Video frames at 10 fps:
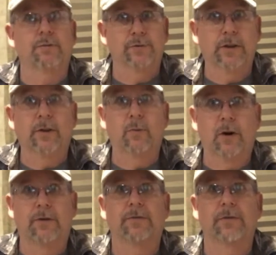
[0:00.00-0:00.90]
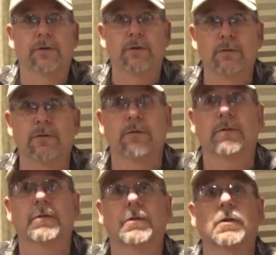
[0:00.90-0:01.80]
really well for the
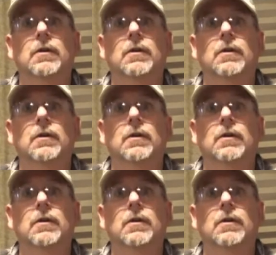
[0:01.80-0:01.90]
users